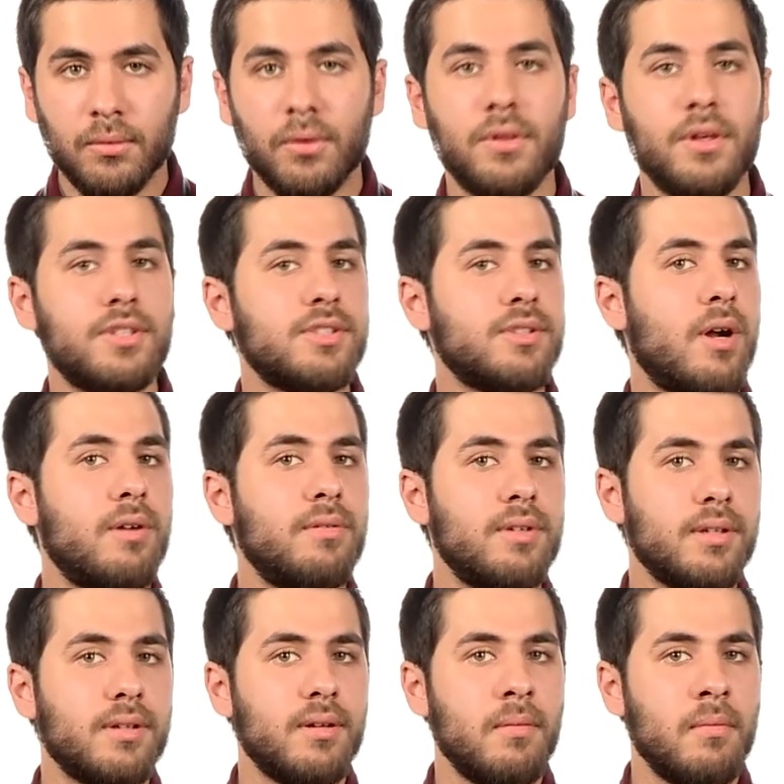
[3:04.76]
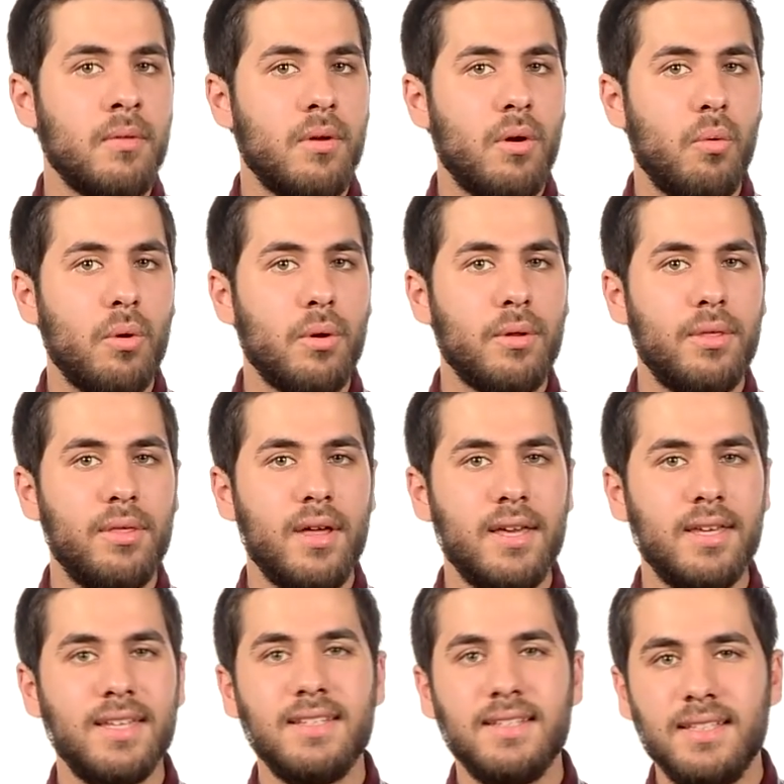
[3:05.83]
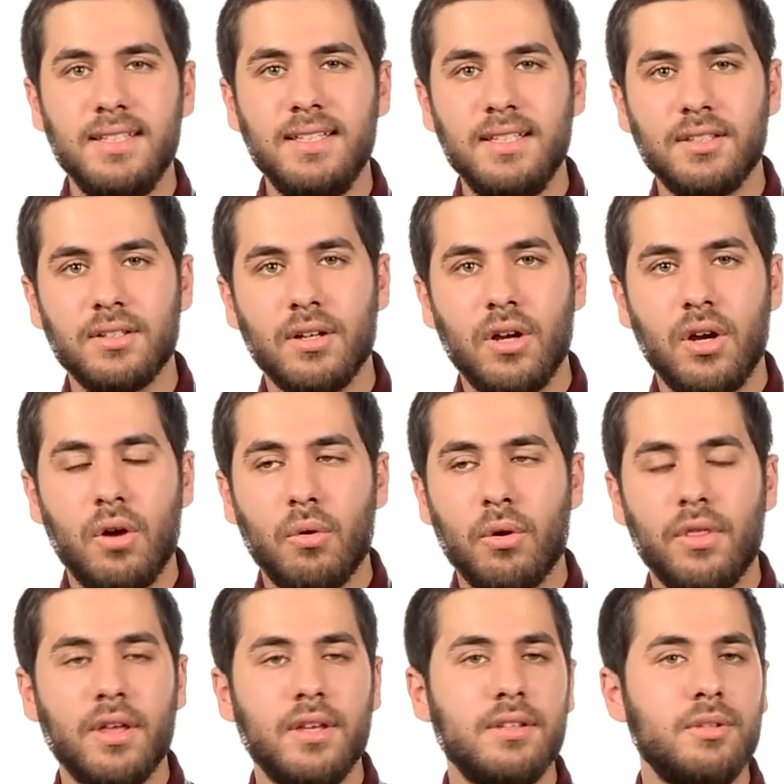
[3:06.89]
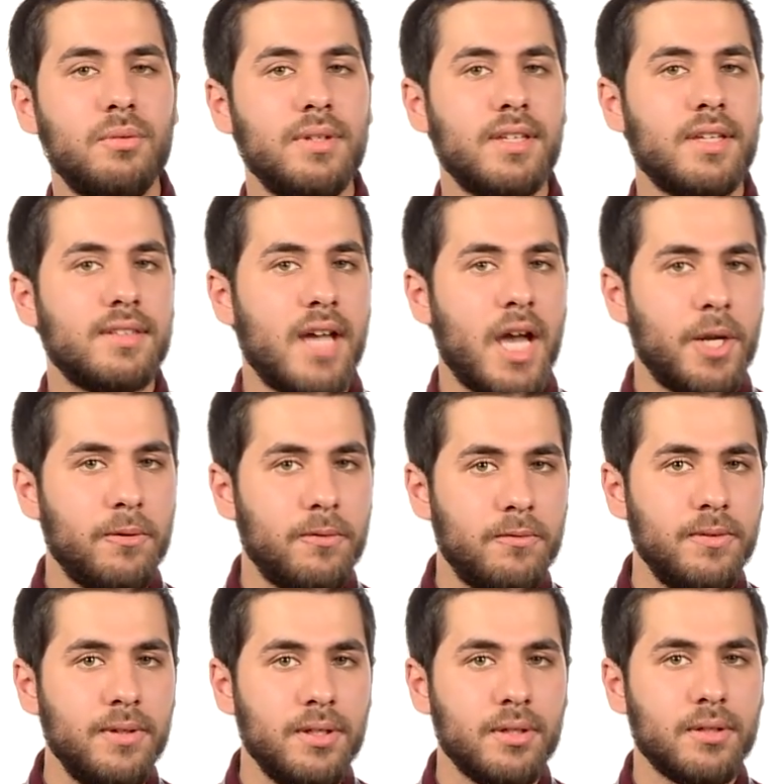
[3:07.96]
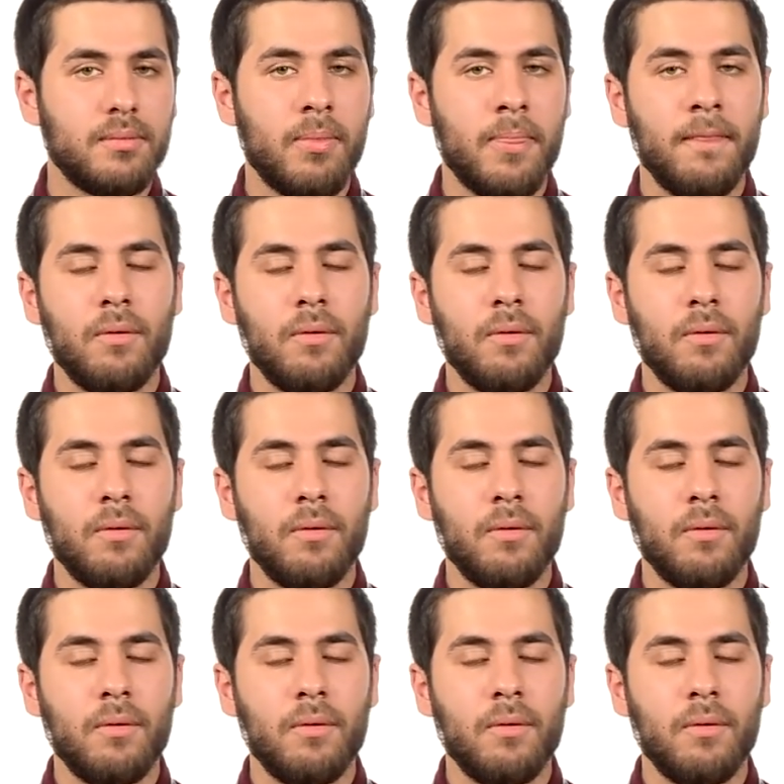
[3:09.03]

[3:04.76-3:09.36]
Were they starving? Were they in need? Were they doing it out of fear?